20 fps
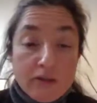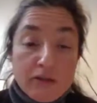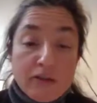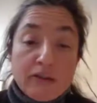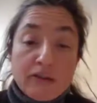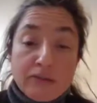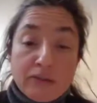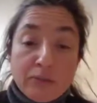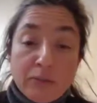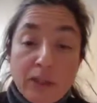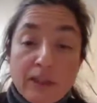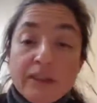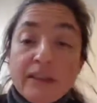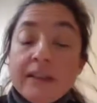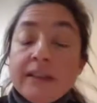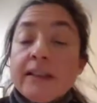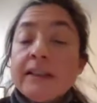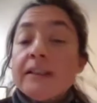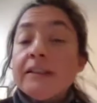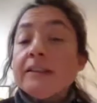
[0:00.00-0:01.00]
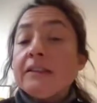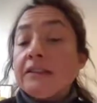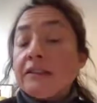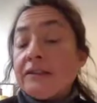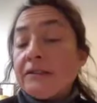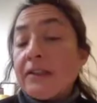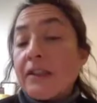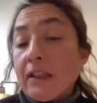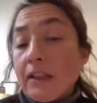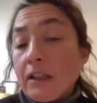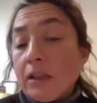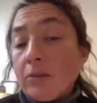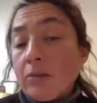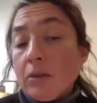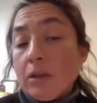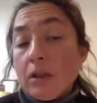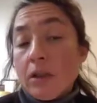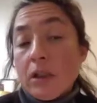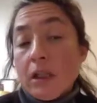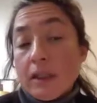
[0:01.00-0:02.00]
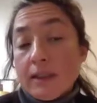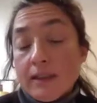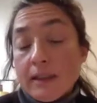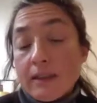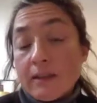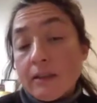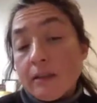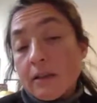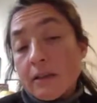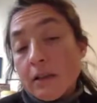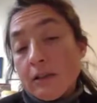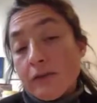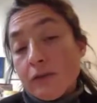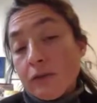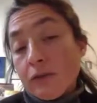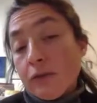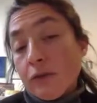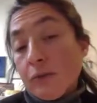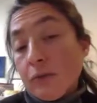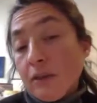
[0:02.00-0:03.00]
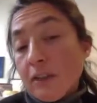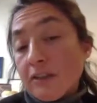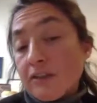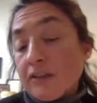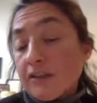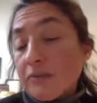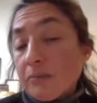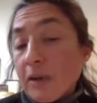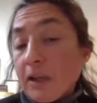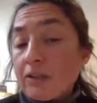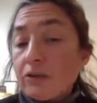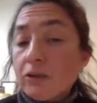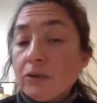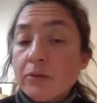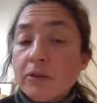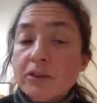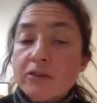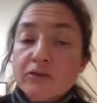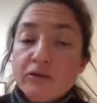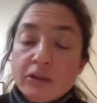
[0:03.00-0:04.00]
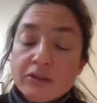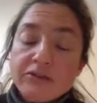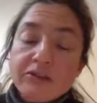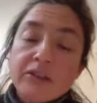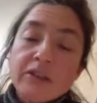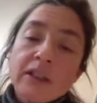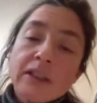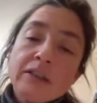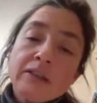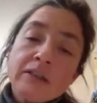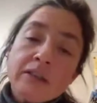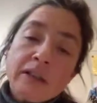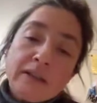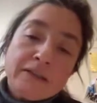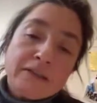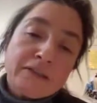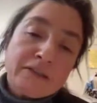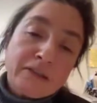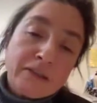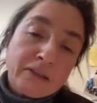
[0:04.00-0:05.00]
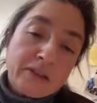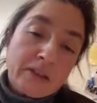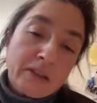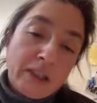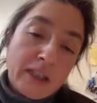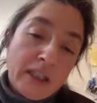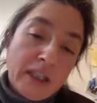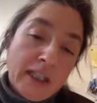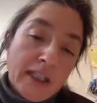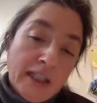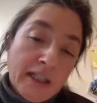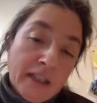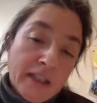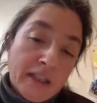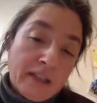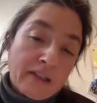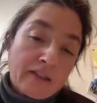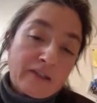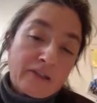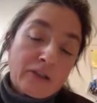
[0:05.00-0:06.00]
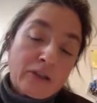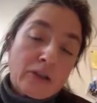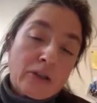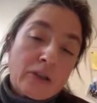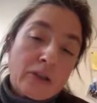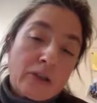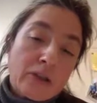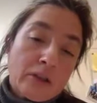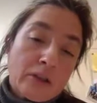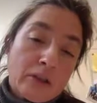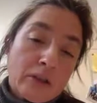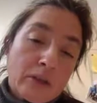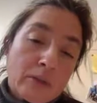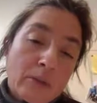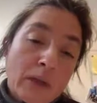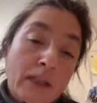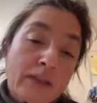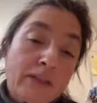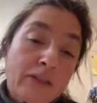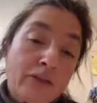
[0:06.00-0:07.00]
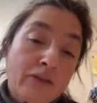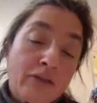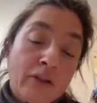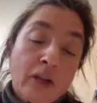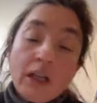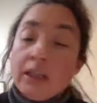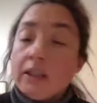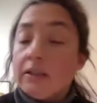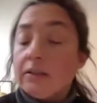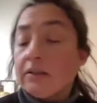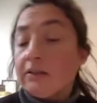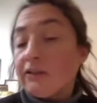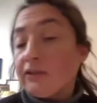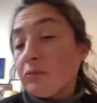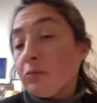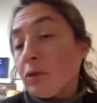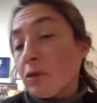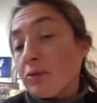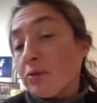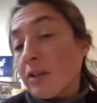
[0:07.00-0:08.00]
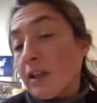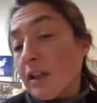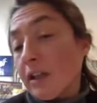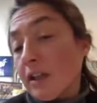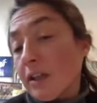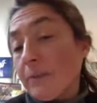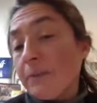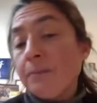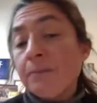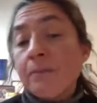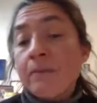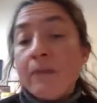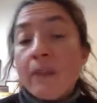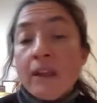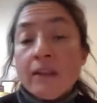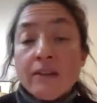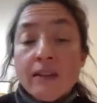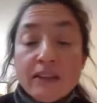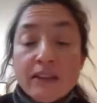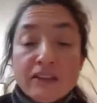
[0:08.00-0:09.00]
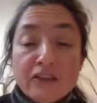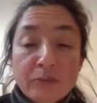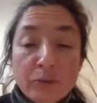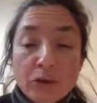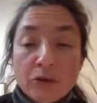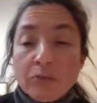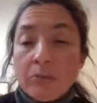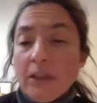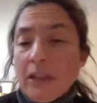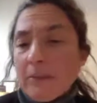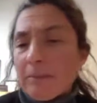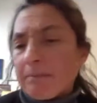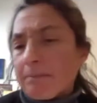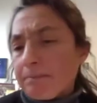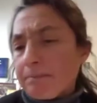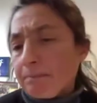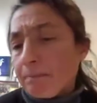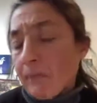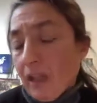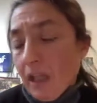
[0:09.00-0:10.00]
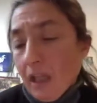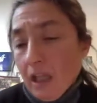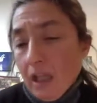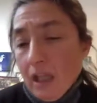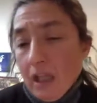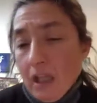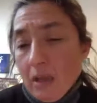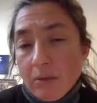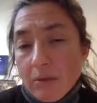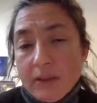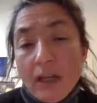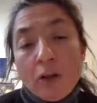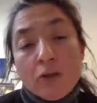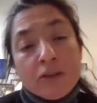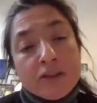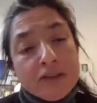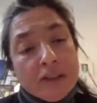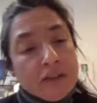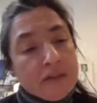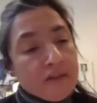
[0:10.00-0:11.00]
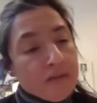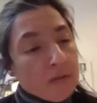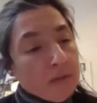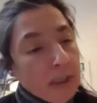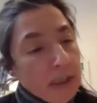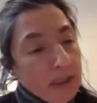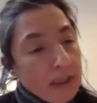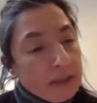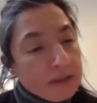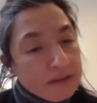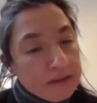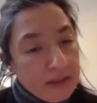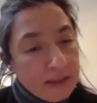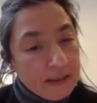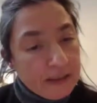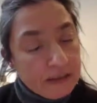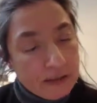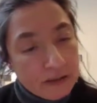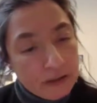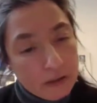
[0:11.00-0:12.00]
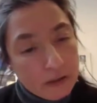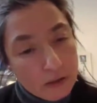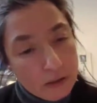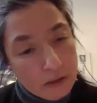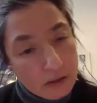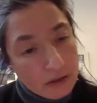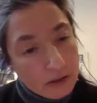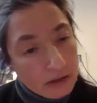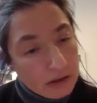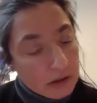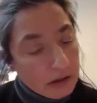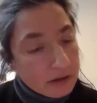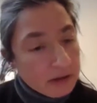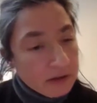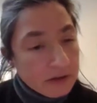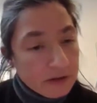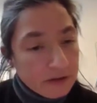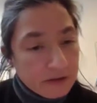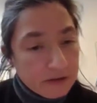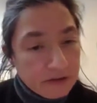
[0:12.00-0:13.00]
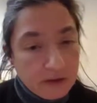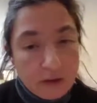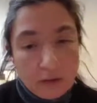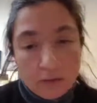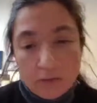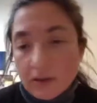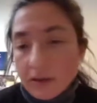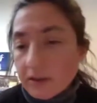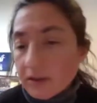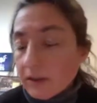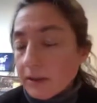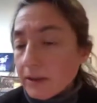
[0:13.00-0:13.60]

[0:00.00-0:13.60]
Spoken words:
it's practically the same identical photoluminescence spectrum, as just the intensity is magnified in spot A than in spot B. But now, since we are exciting all this with